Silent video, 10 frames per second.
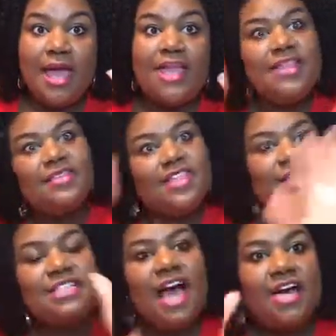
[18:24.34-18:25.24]
And then
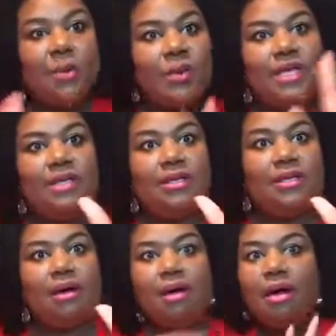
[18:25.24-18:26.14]
things kind of went
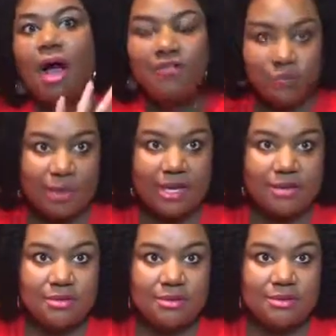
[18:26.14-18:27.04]
off the
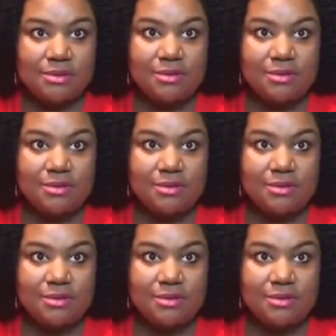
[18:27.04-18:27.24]
rails.